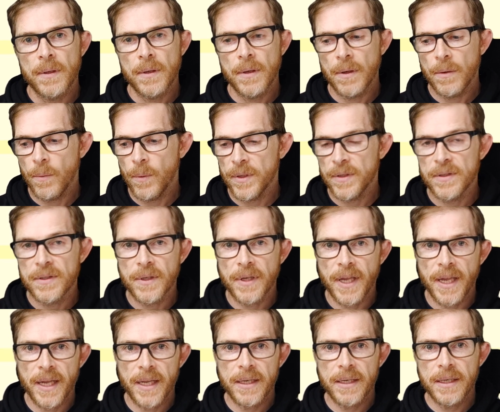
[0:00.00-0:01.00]
Once
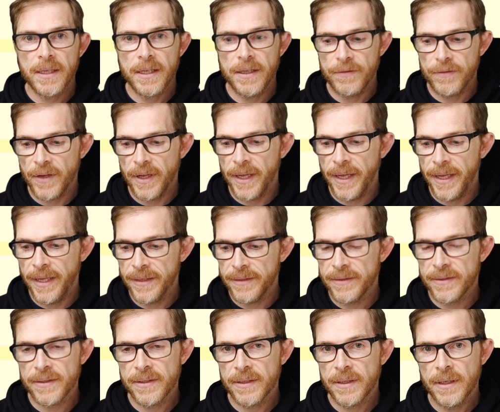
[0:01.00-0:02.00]
again, if I
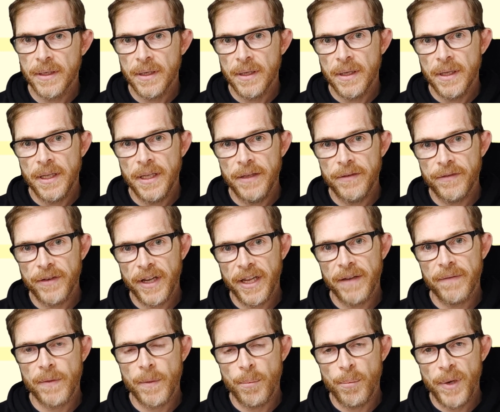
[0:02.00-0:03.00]

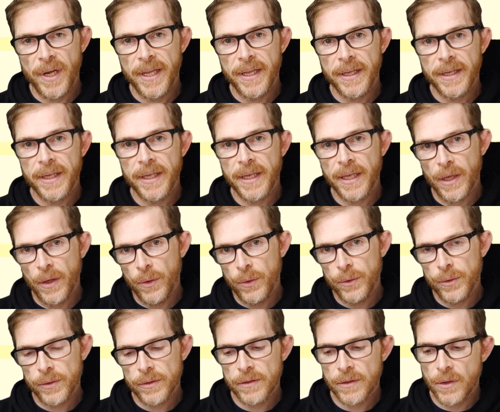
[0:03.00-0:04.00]
have the blinking
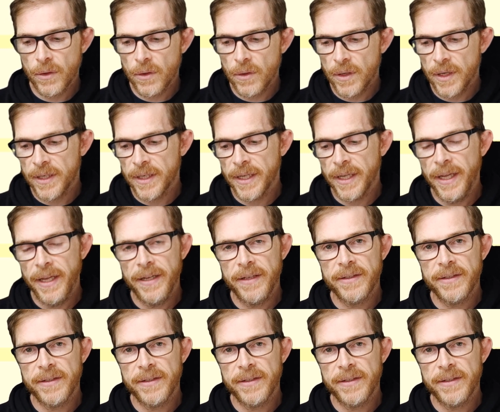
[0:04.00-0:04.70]
underscore and I